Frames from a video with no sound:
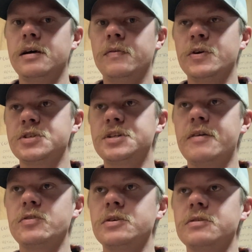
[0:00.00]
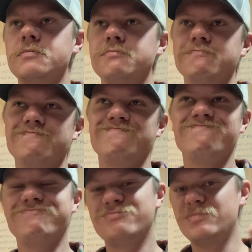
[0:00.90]
there's never
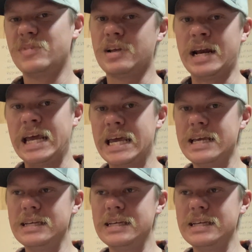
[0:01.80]
any